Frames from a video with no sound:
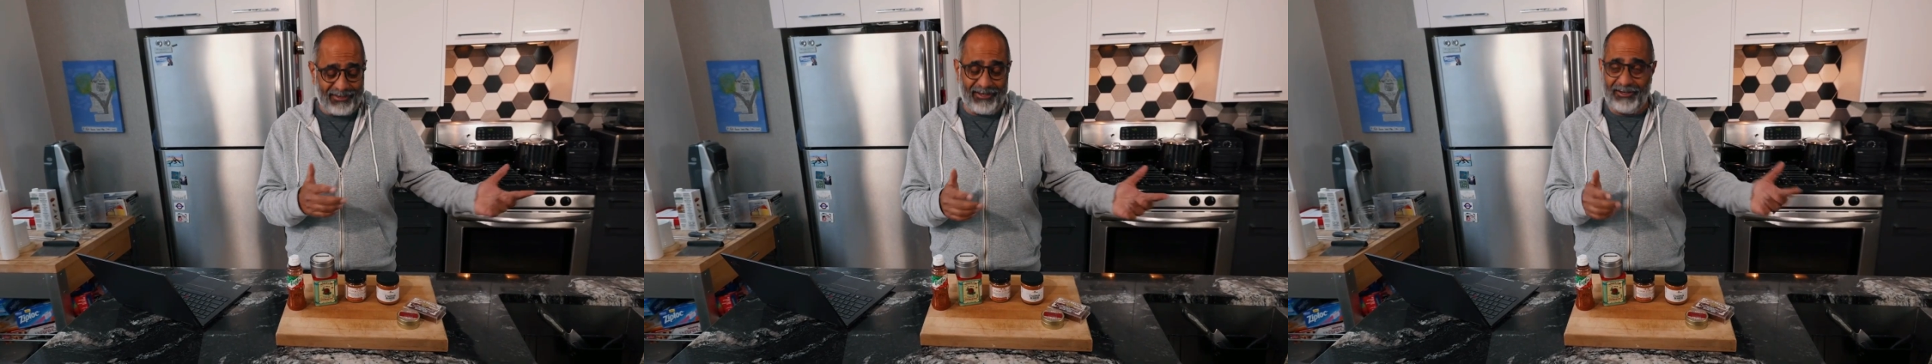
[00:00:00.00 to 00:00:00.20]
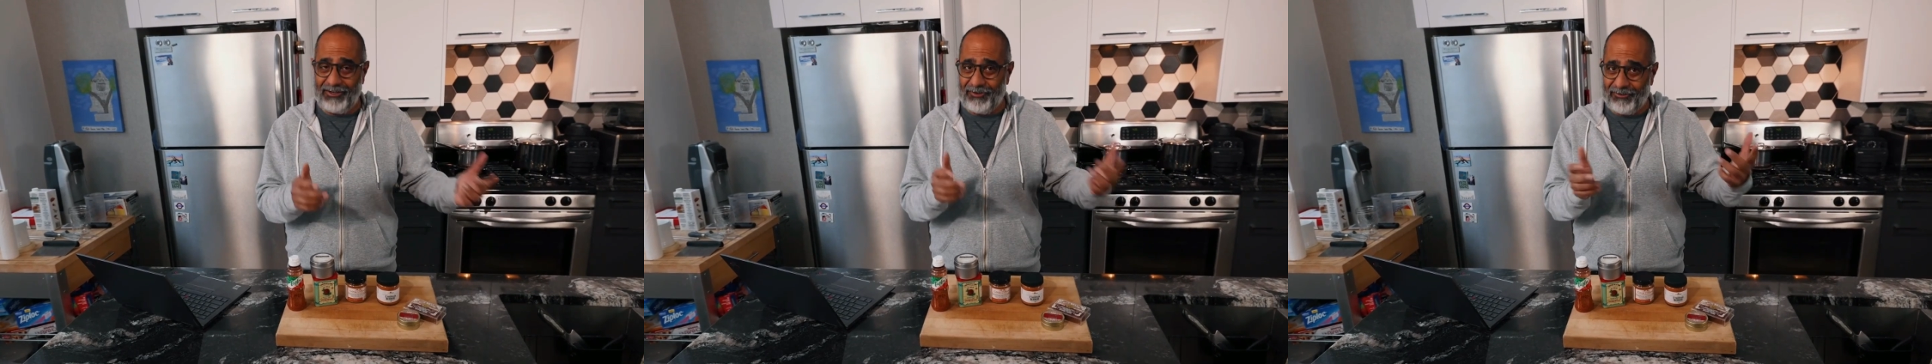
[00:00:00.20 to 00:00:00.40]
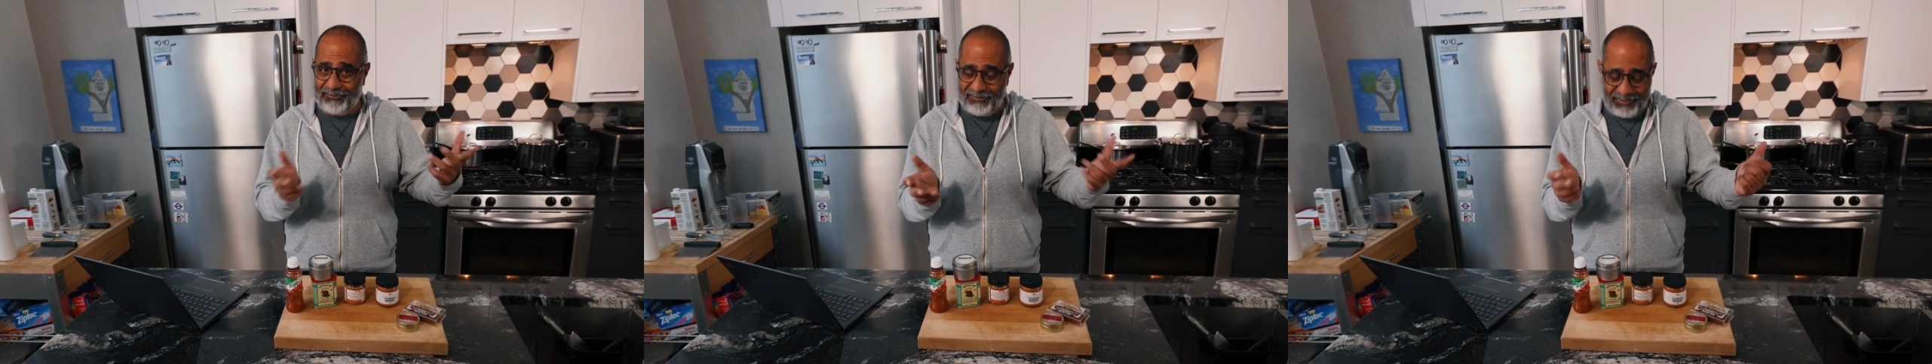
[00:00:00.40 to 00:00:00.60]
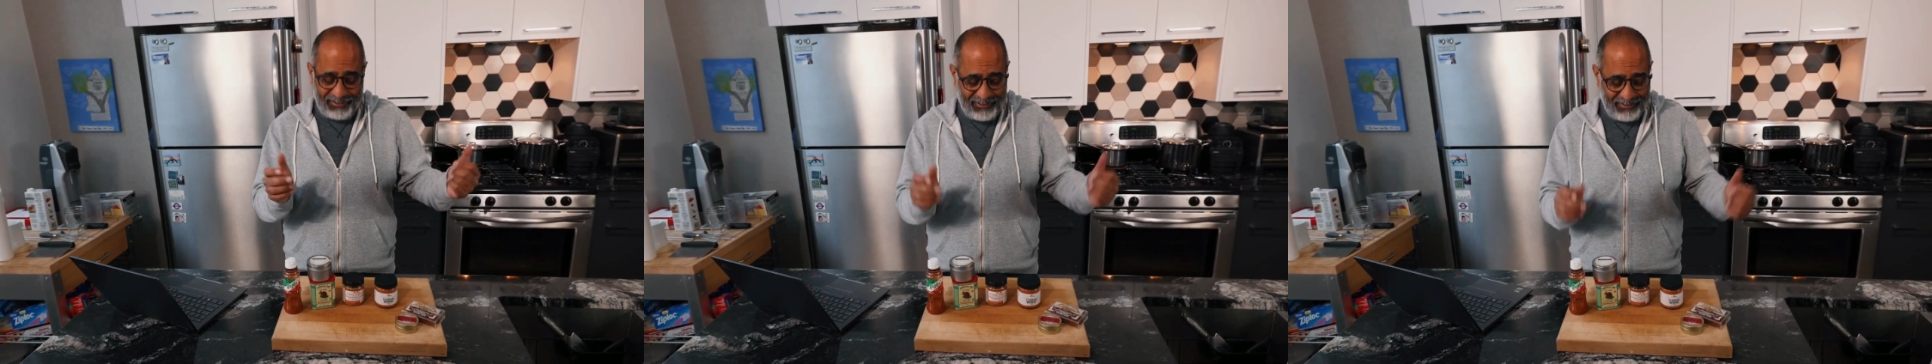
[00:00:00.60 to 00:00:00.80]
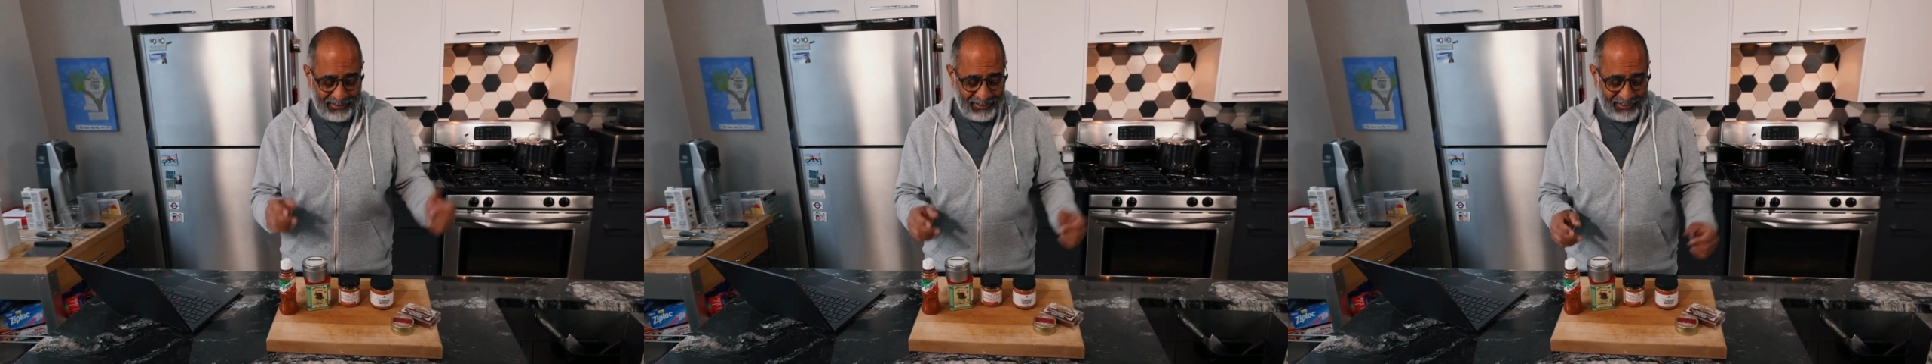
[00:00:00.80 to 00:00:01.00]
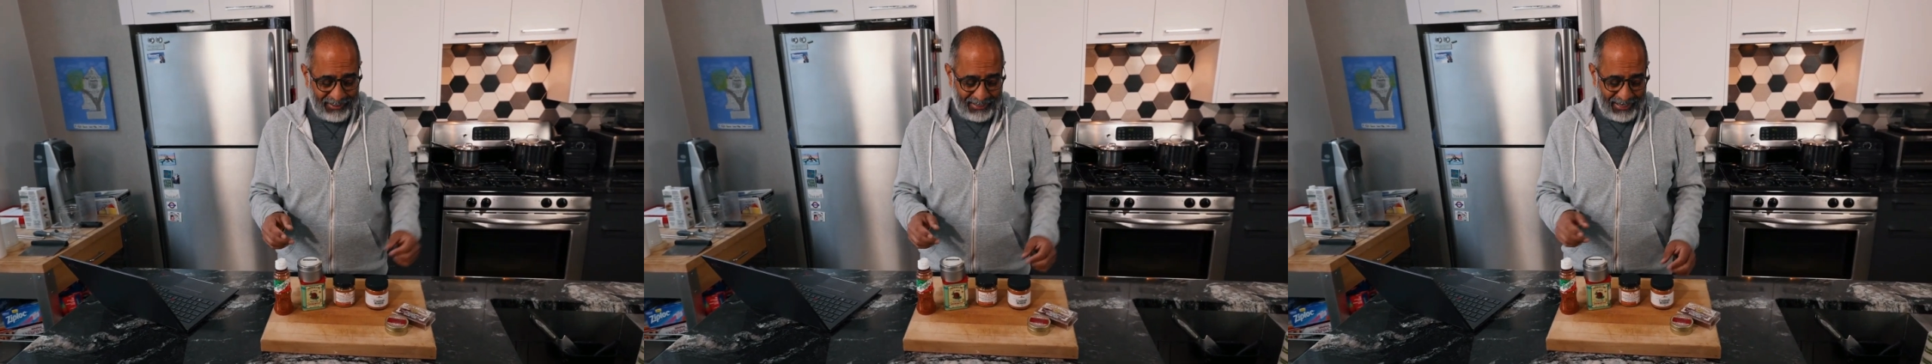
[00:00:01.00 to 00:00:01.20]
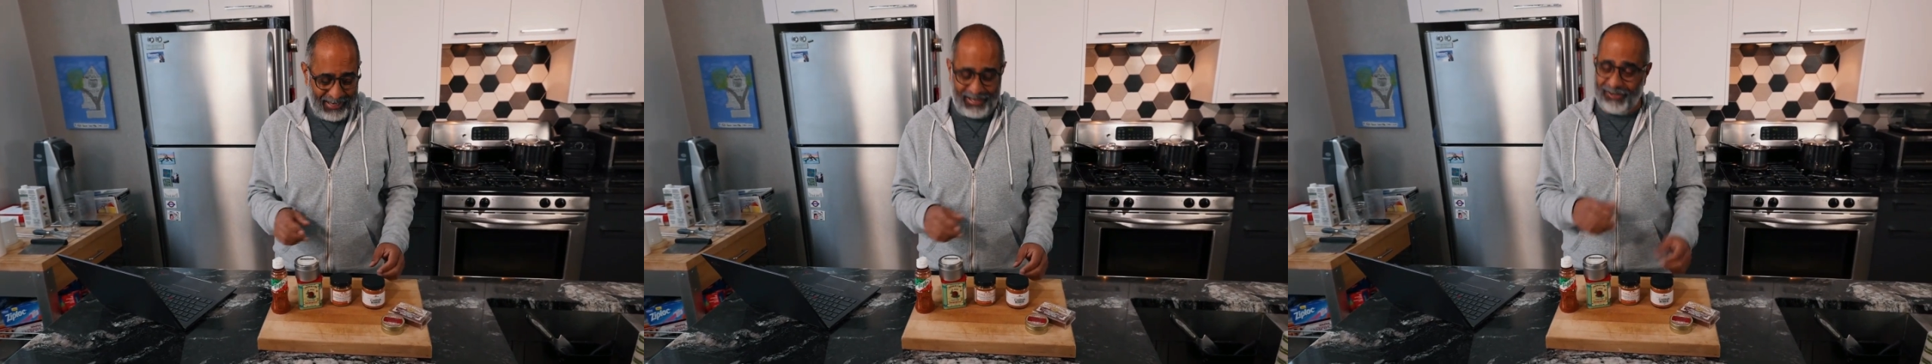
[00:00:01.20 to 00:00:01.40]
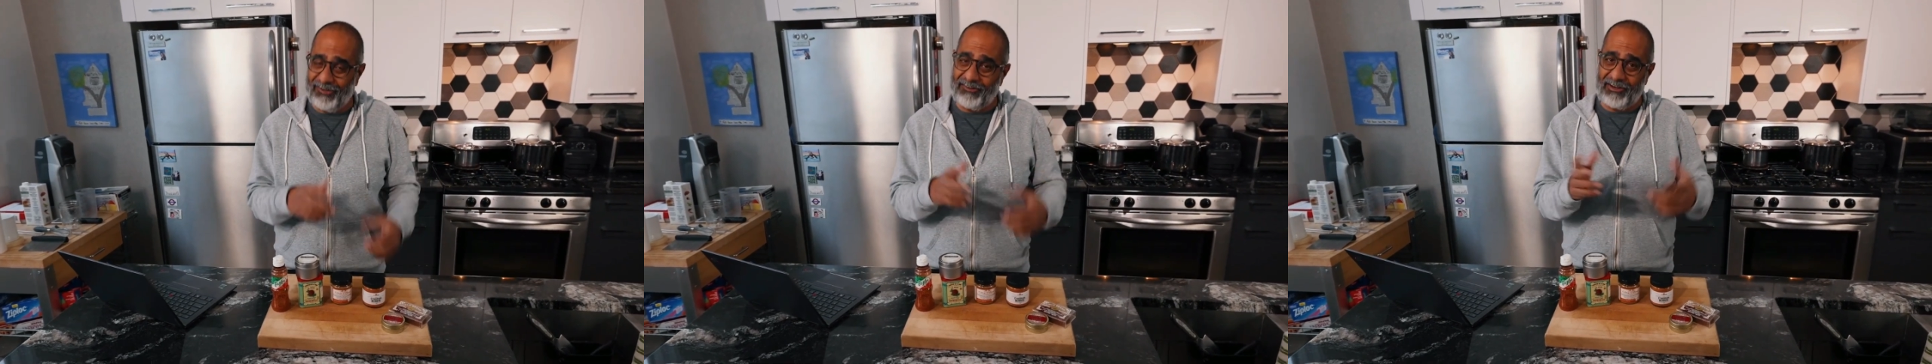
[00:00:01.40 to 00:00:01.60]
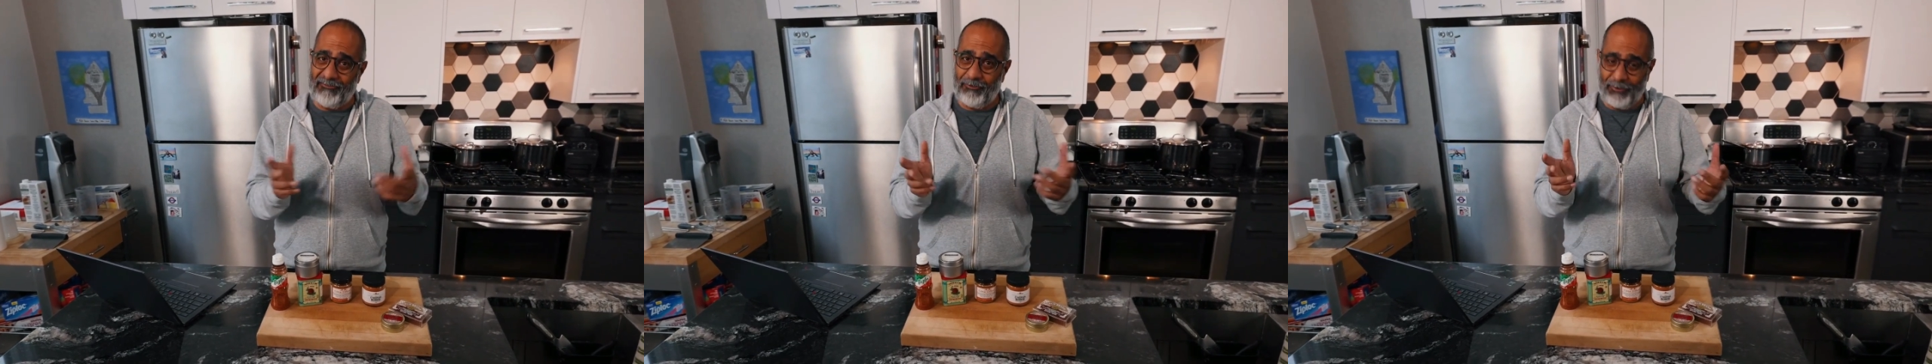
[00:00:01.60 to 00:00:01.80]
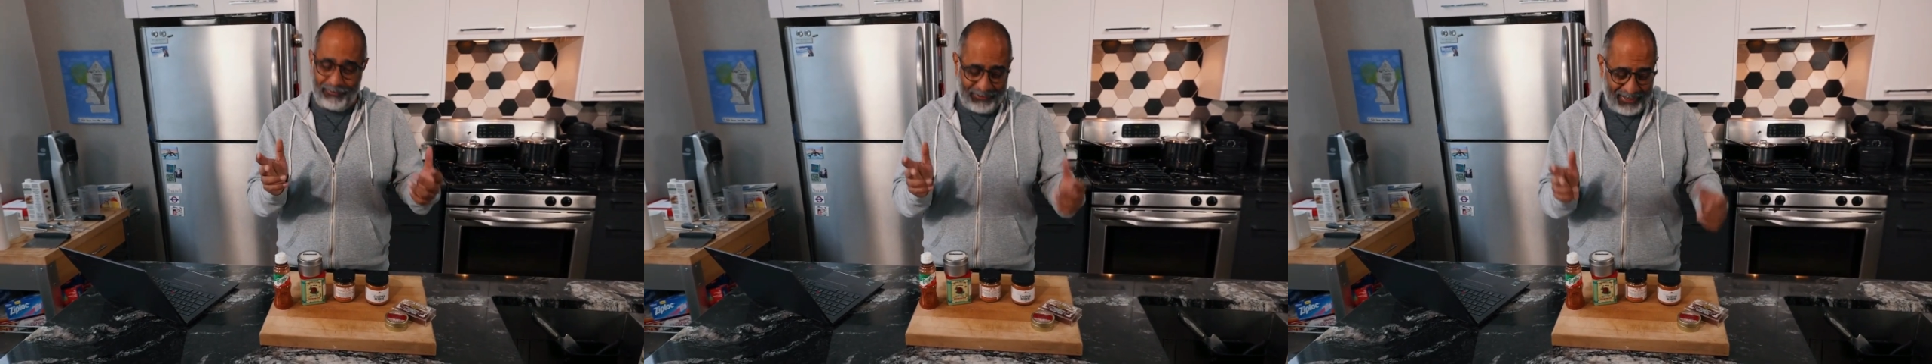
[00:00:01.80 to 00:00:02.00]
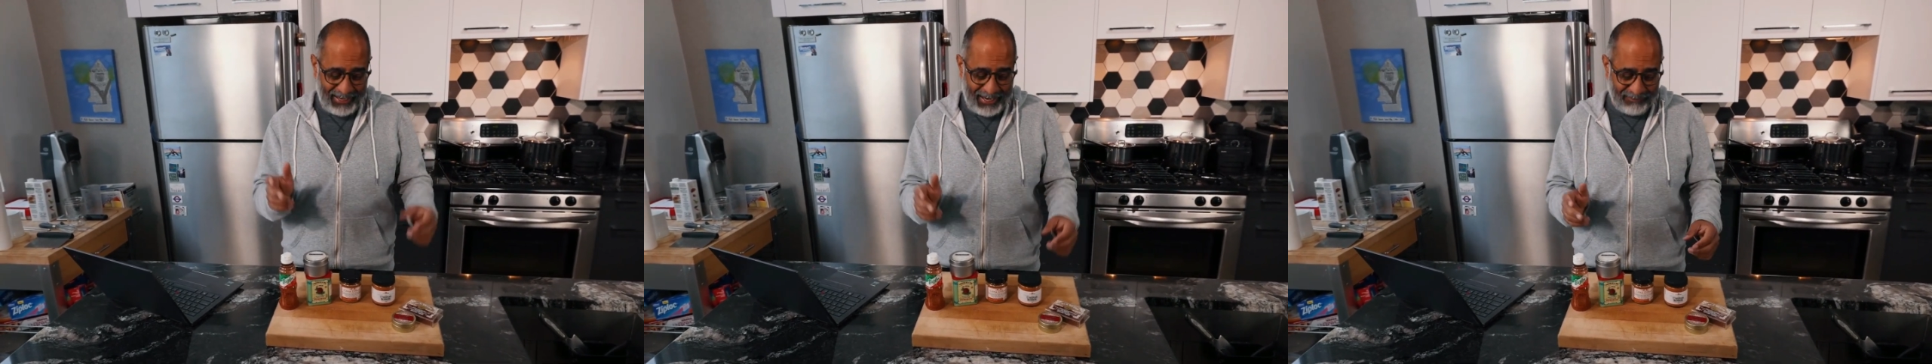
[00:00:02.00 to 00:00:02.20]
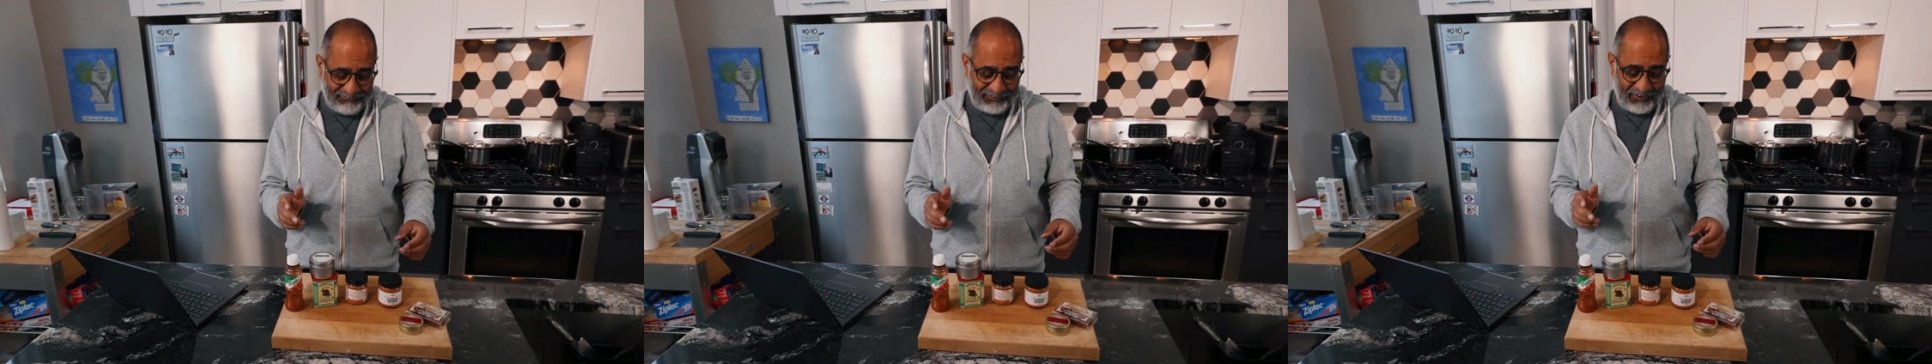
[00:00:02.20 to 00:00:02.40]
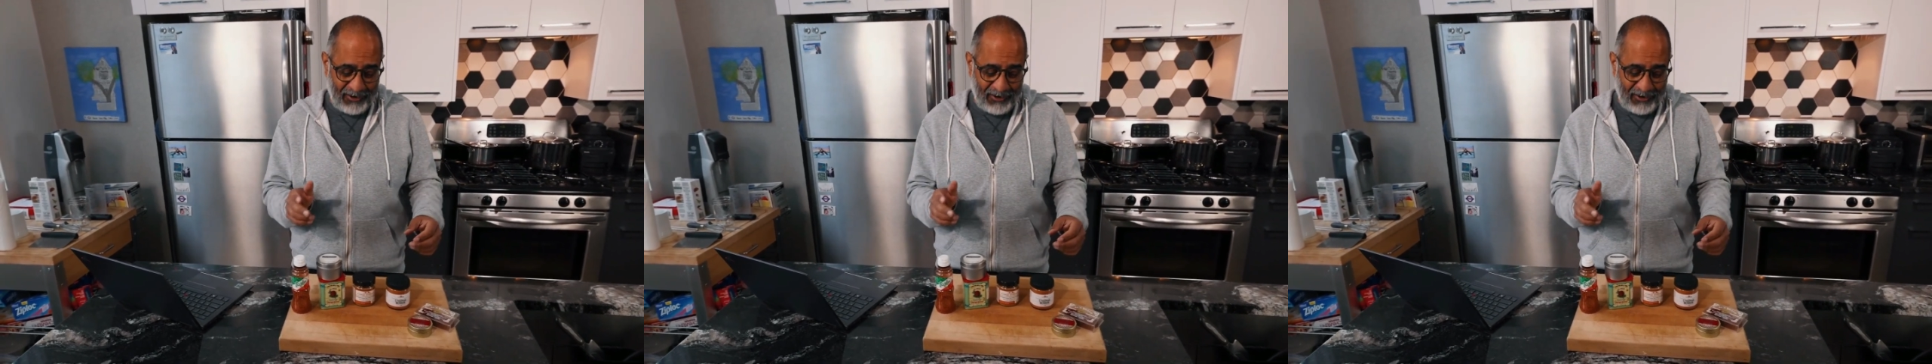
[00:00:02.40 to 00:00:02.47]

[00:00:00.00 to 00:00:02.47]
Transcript: in your city and discover what they have to